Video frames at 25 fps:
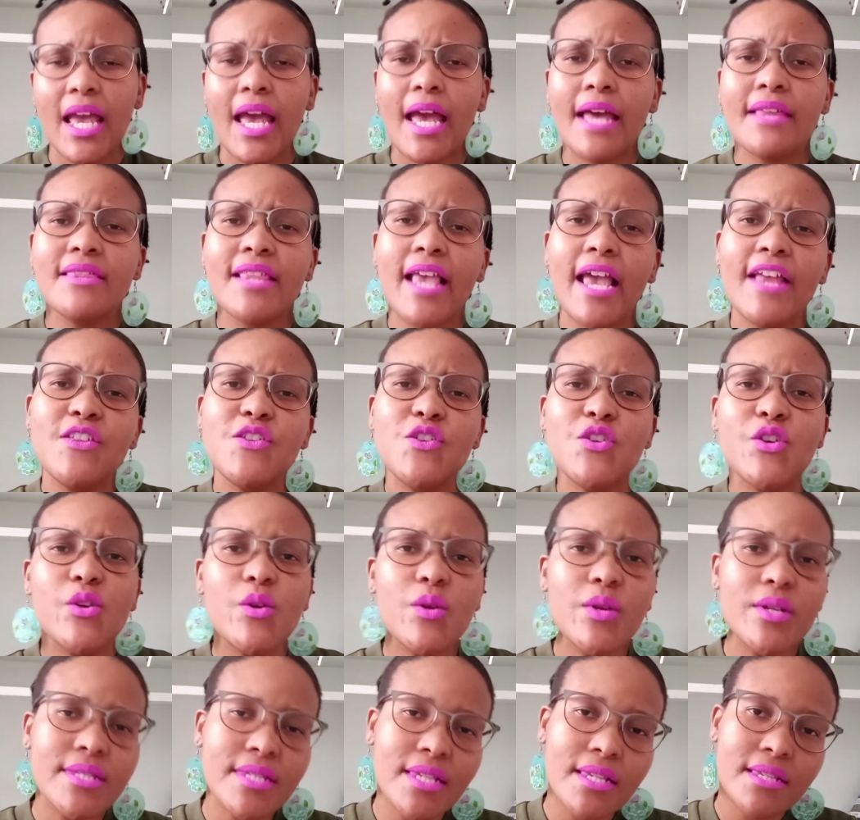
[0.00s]
and then
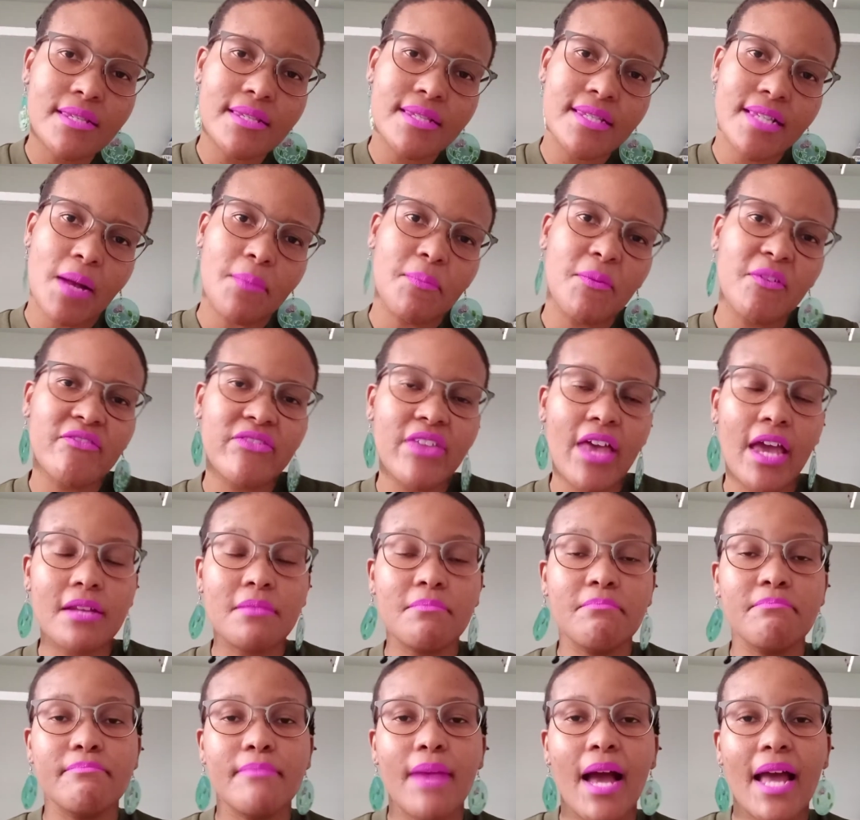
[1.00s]
uses some of
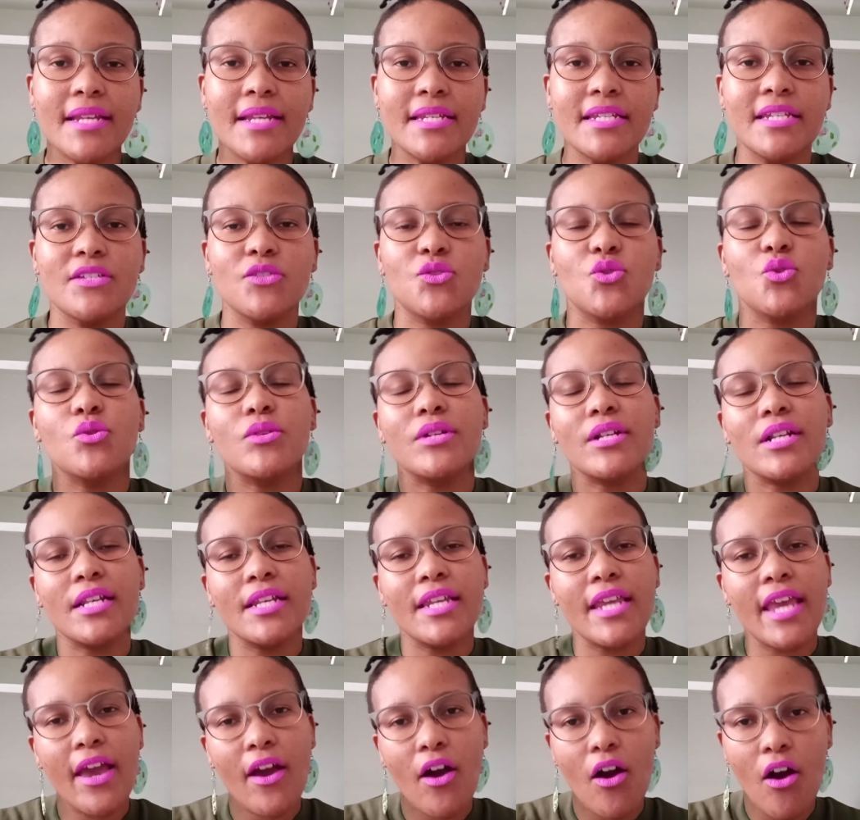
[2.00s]
that money to
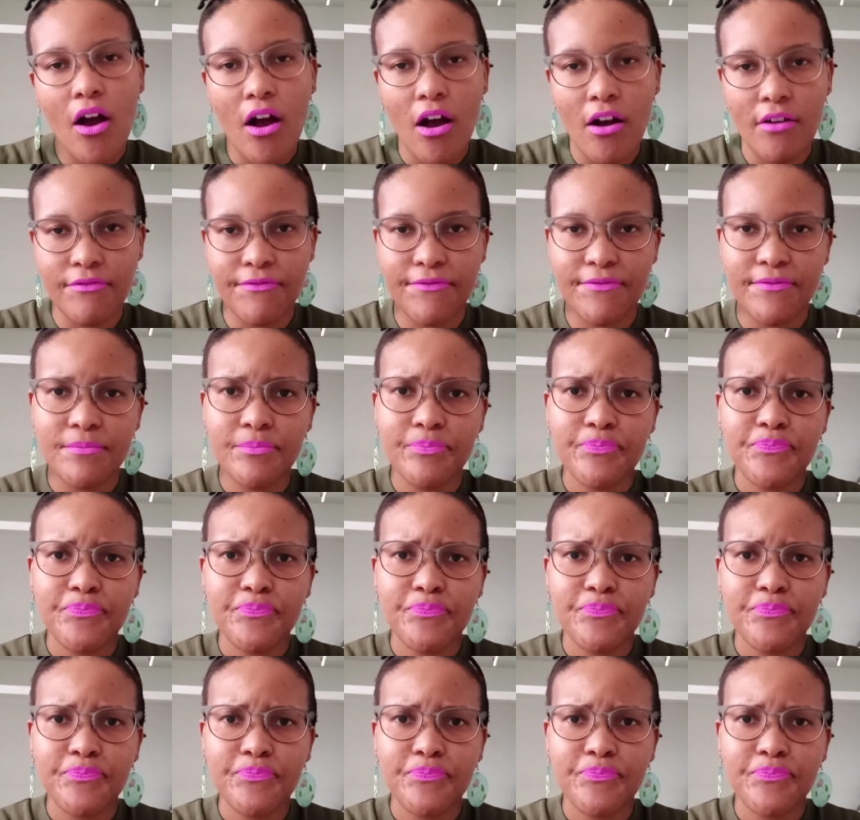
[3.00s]
clear off